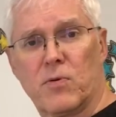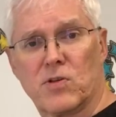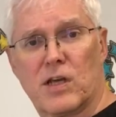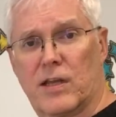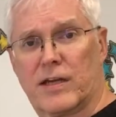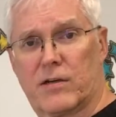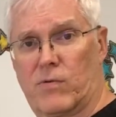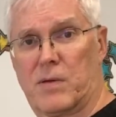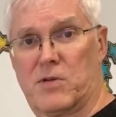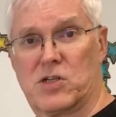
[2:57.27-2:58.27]
say like a
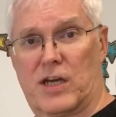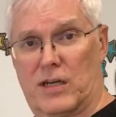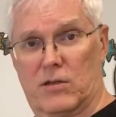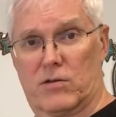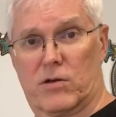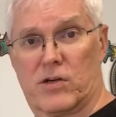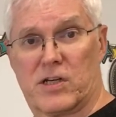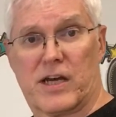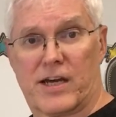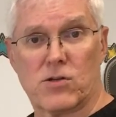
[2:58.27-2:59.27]
Raymond Chandler or a
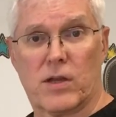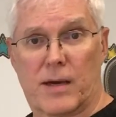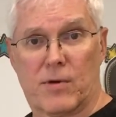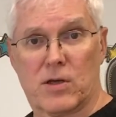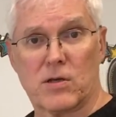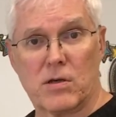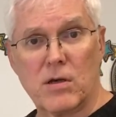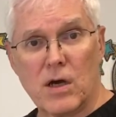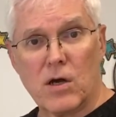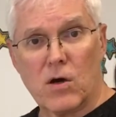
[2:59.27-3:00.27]
Dashiell Hammett,
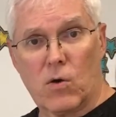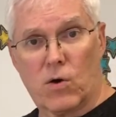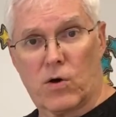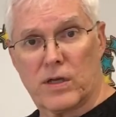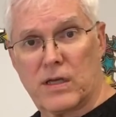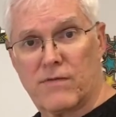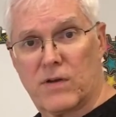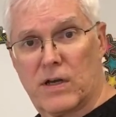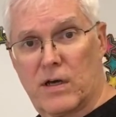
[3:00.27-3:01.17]
or even